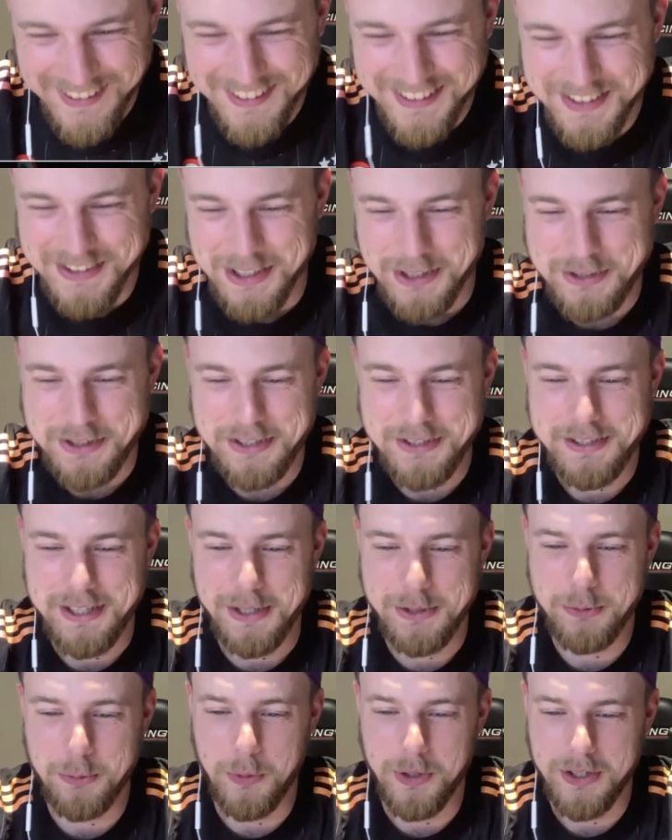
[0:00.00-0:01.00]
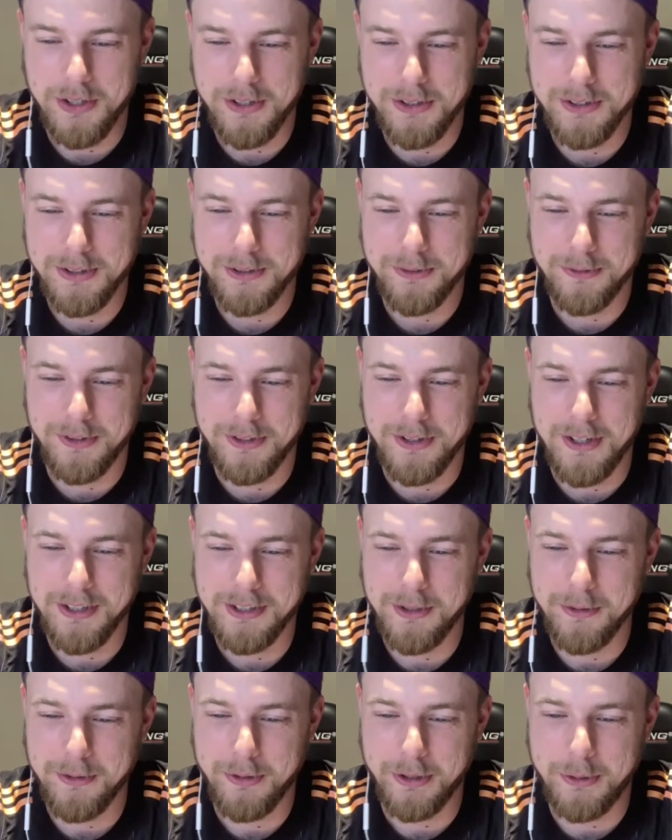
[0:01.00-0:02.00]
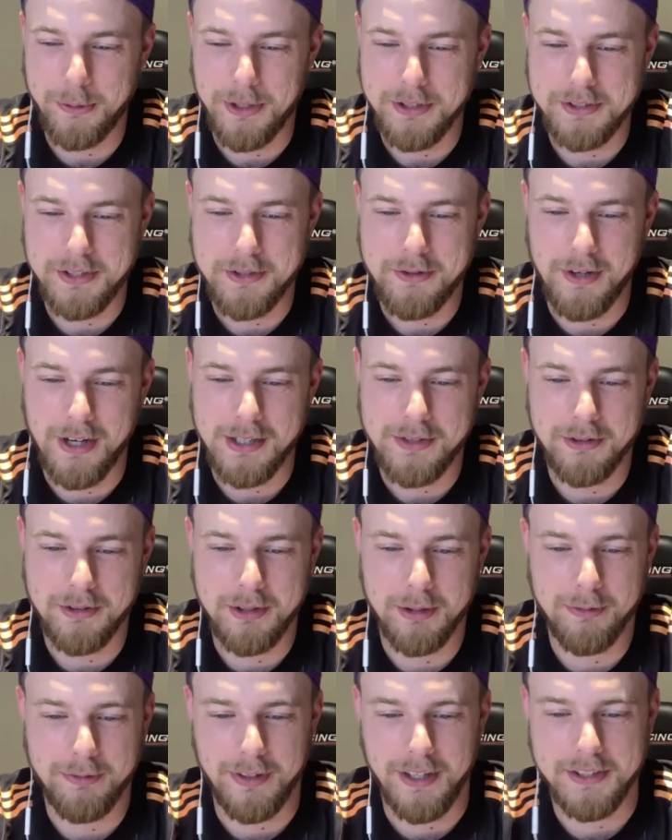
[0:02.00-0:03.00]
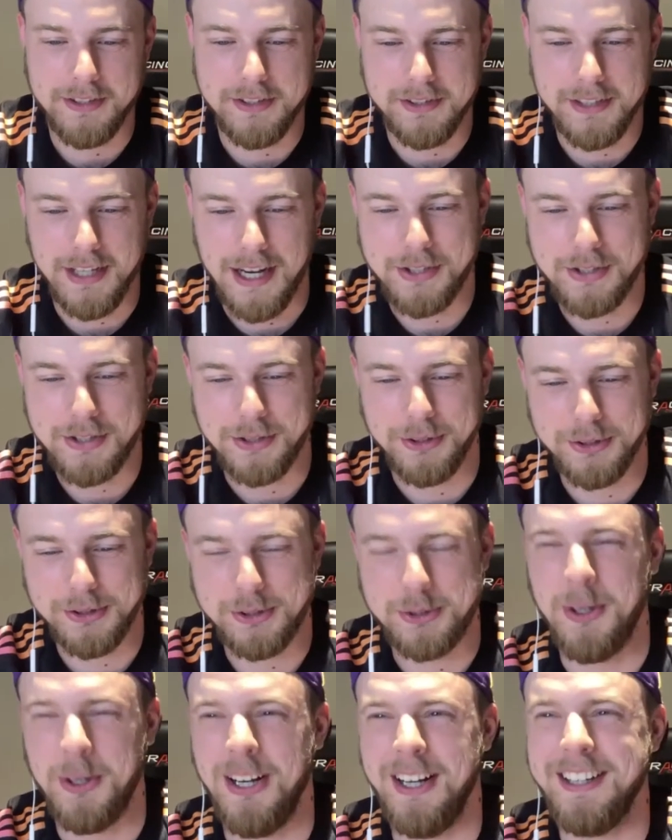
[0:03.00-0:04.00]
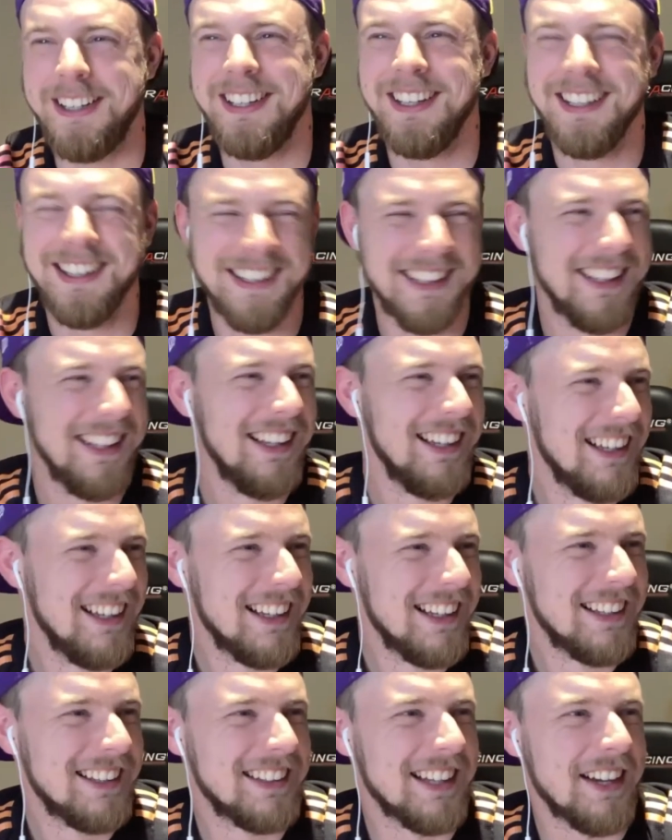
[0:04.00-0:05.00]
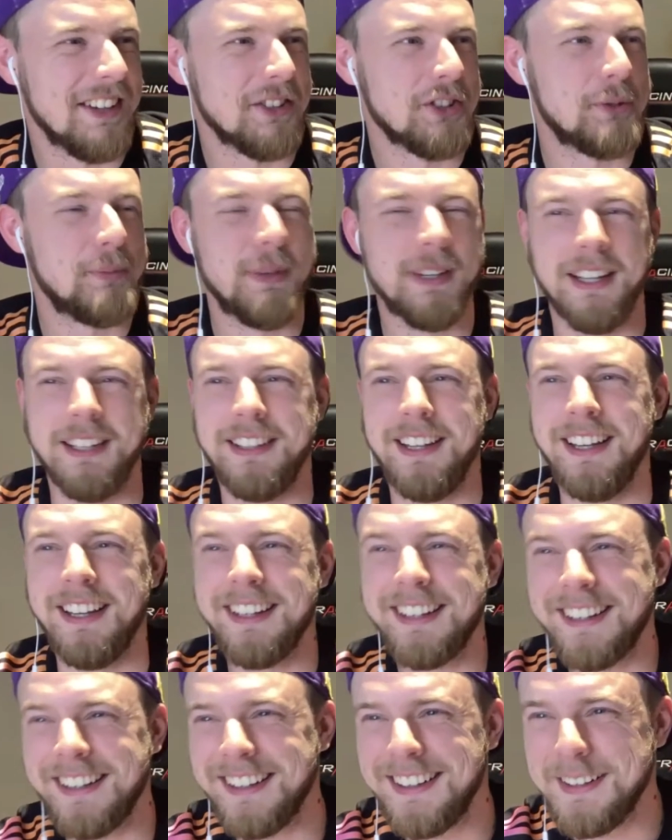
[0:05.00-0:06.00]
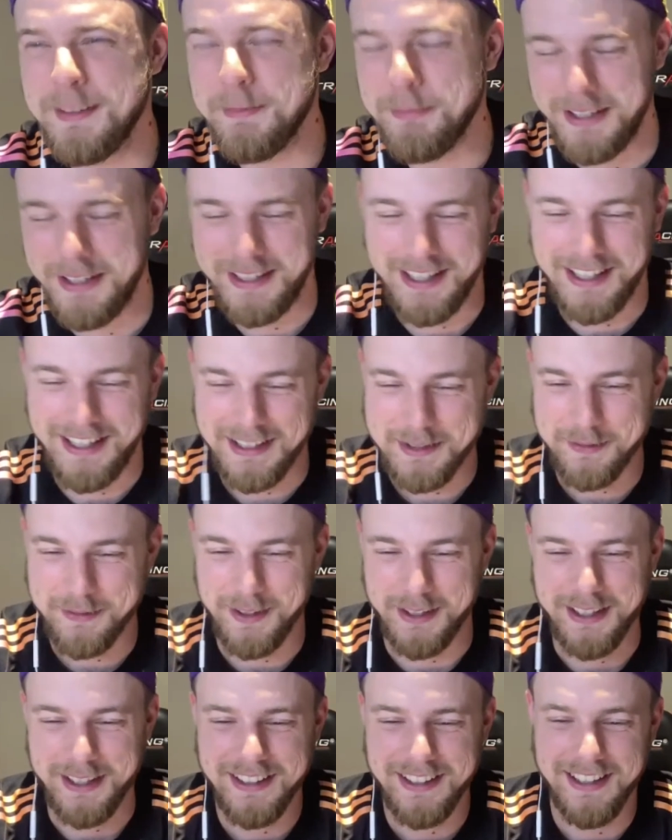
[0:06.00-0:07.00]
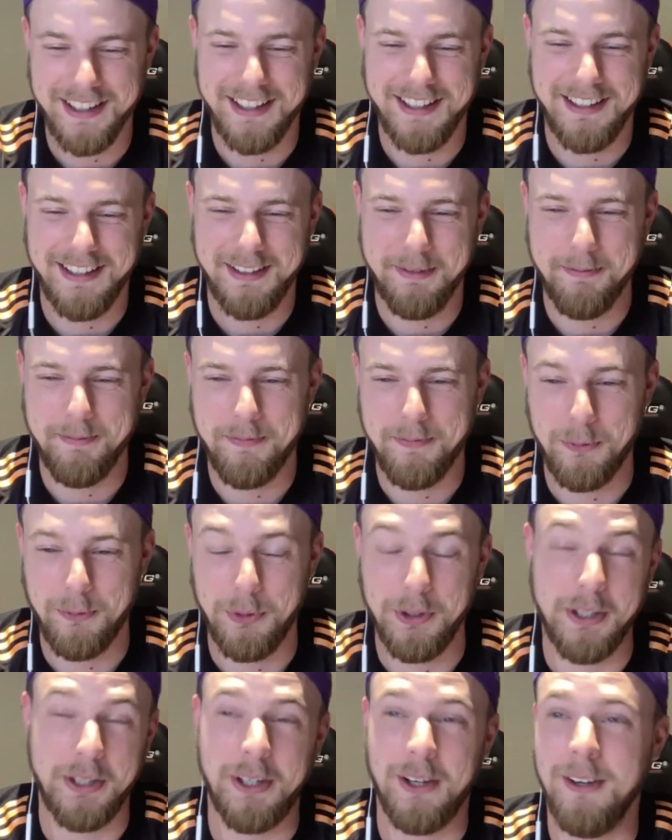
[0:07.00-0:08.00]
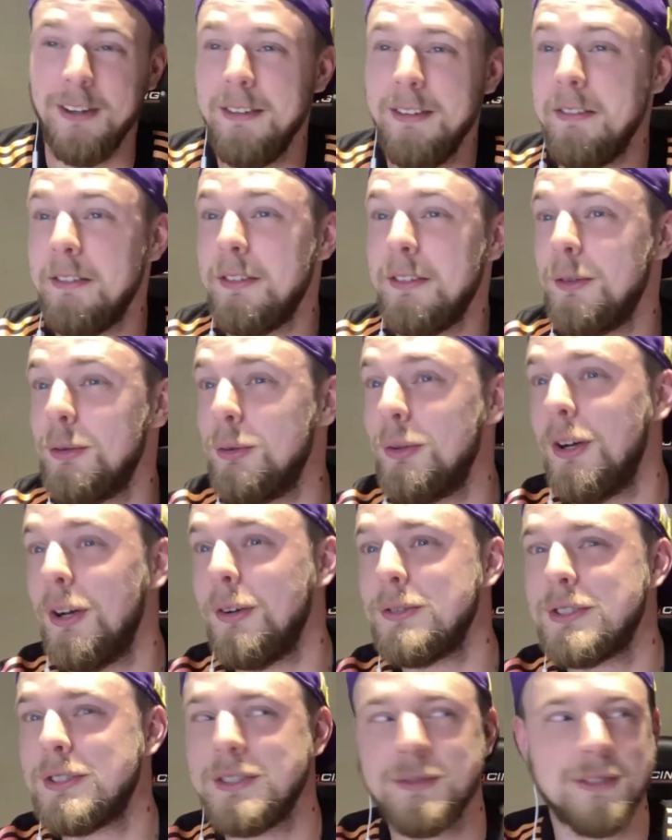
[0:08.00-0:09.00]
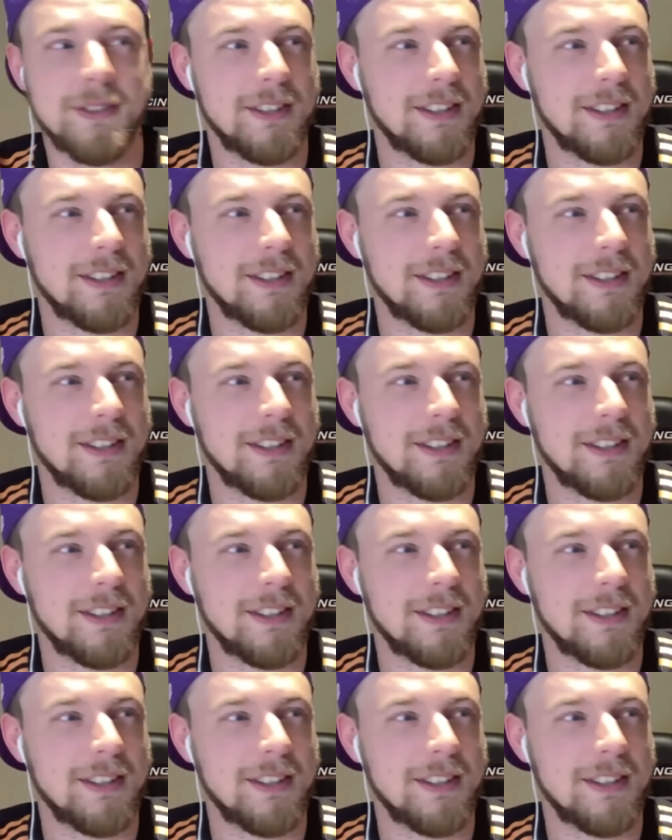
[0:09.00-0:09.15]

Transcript: Justin says, will Ronaldo request a transfer to France's national squad? Now you're just being a dink. But yeah, that's funny. Will he go? Who knows?